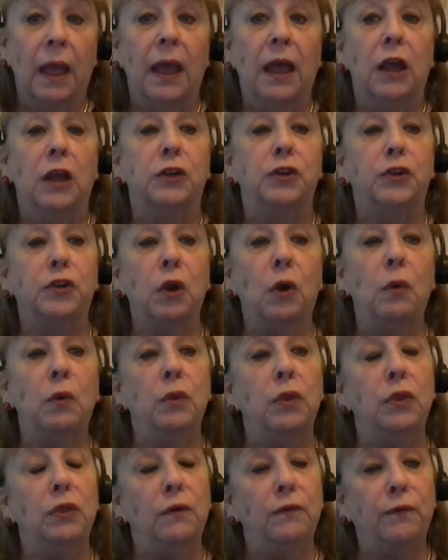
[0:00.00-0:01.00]
So
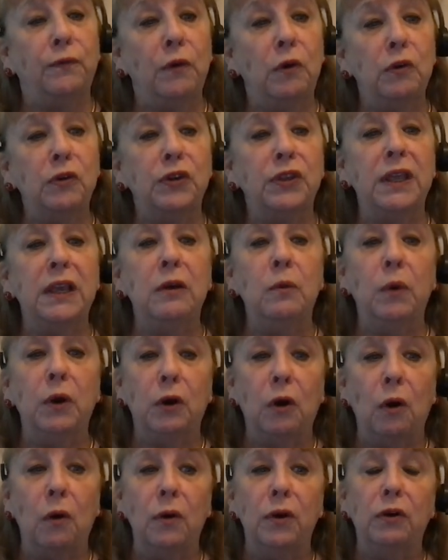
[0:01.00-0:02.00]
the first thing we're
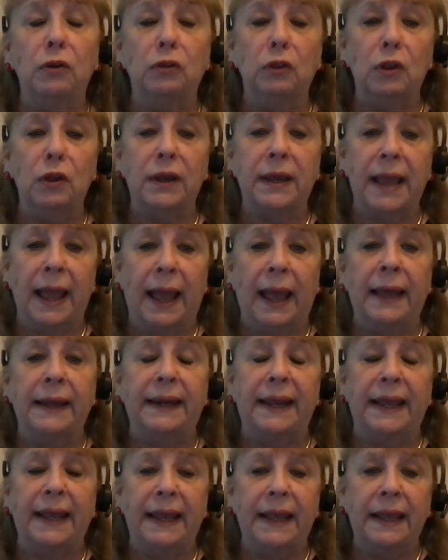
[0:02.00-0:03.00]
going to look
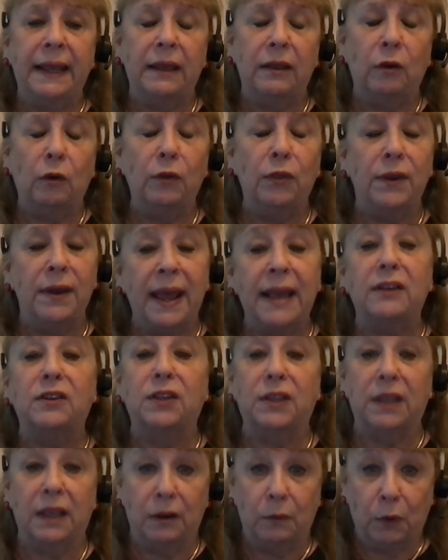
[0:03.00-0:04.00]
at, or the next
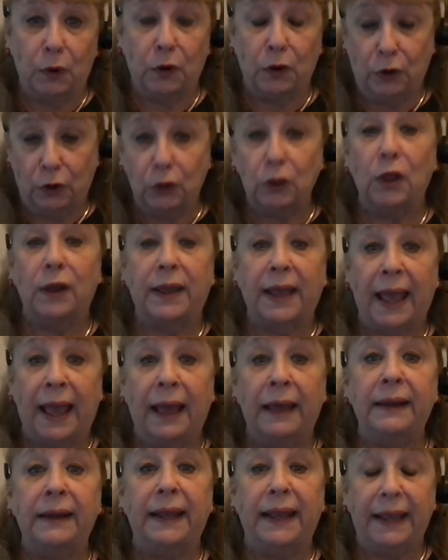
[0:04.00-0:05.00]
thing we're going to look
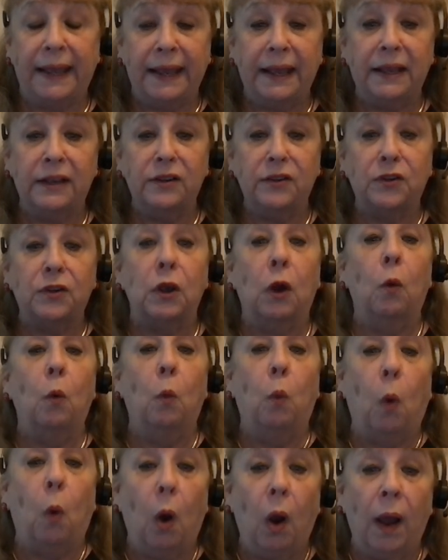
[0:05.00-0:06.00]
at, is
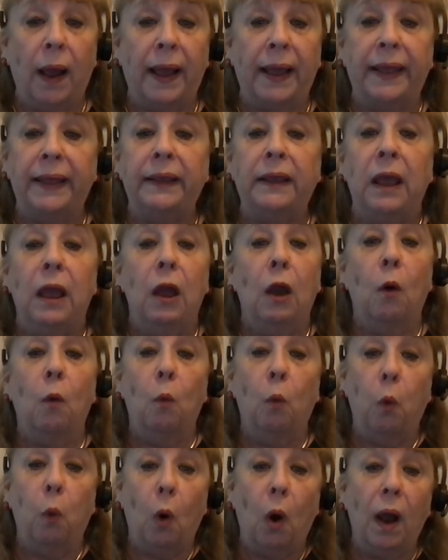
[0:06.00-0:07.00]
why.
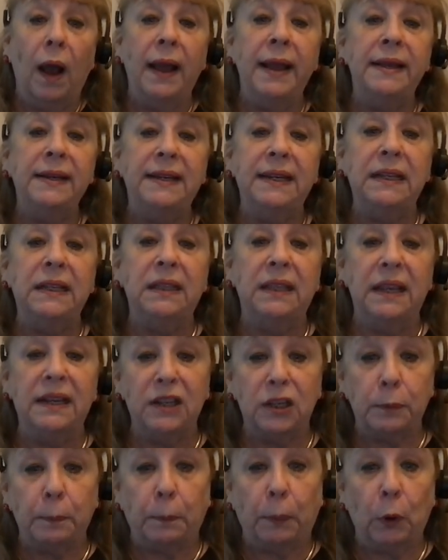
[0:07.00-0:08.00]
Why did
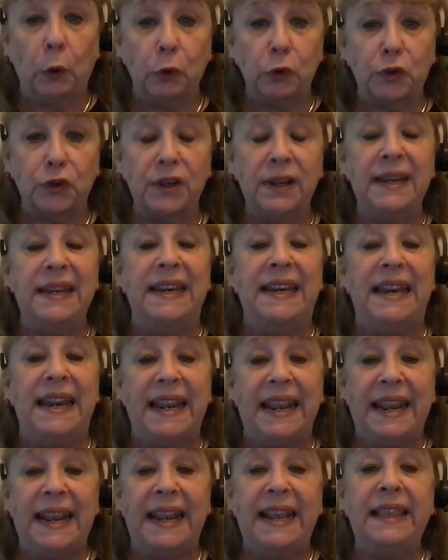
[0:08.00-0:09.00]
this person
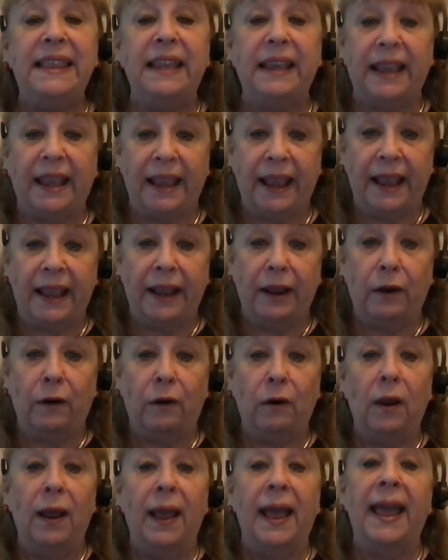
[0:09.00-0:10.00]
need the
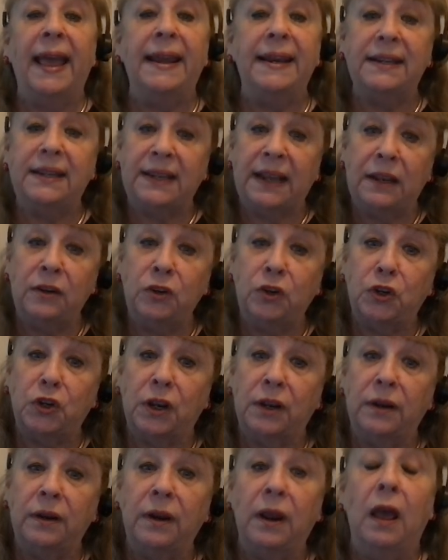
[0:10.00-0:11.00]
care and
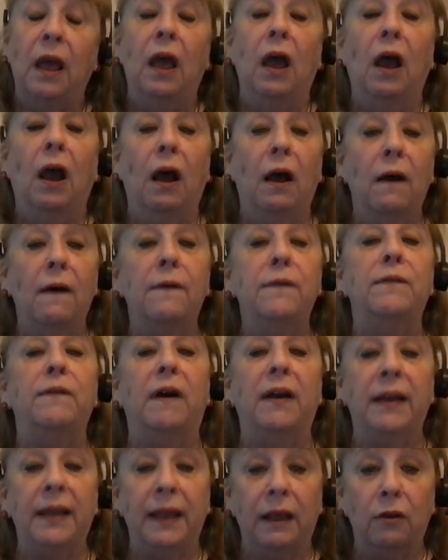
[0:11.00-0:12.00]
attention of
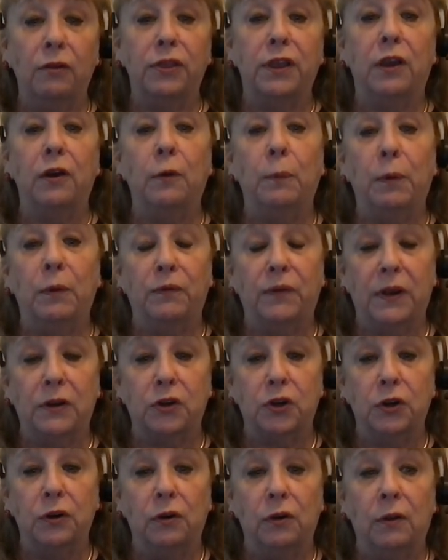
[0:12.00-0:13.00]
a healthcare
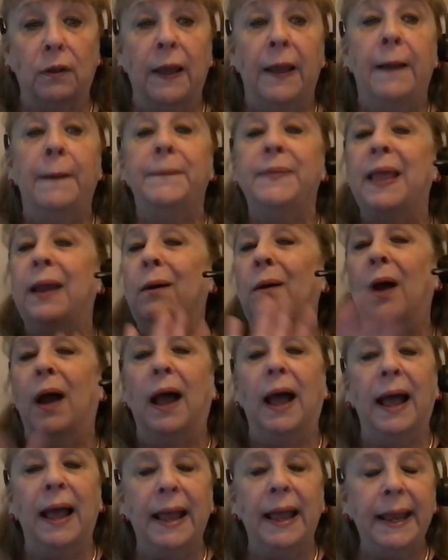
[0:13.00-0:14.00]
professional? Now,
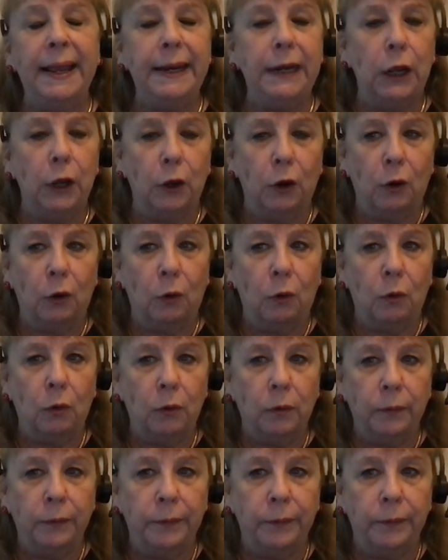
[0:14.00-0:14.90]
I know